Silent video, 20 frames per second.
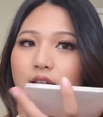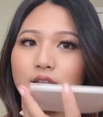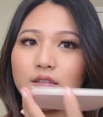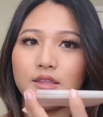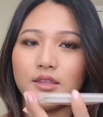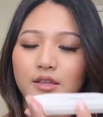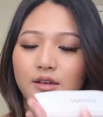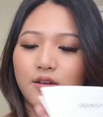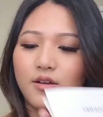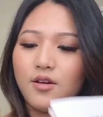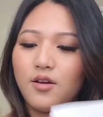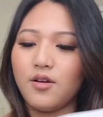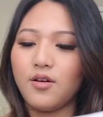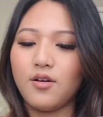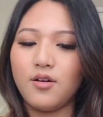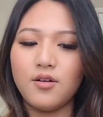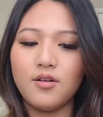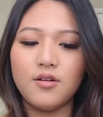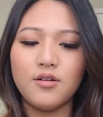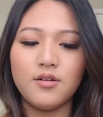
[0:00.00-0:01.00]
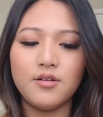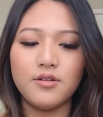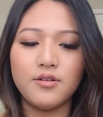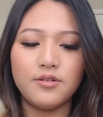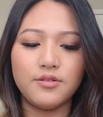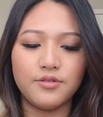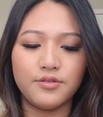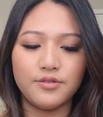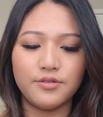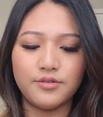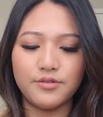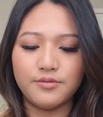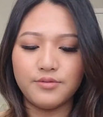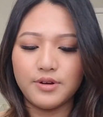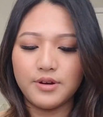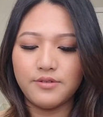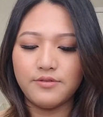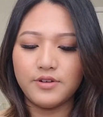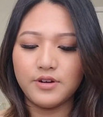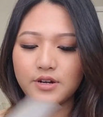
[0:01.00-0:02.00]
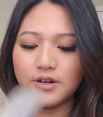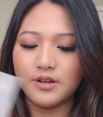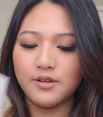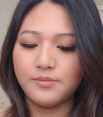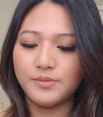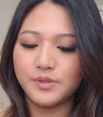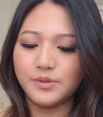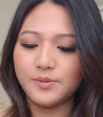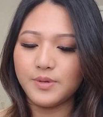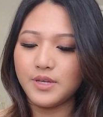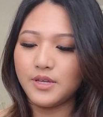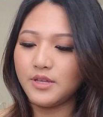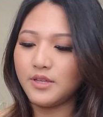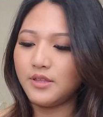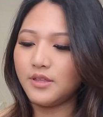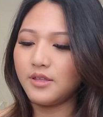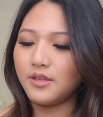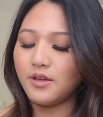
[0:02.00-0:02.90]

the card or whatever it comes with.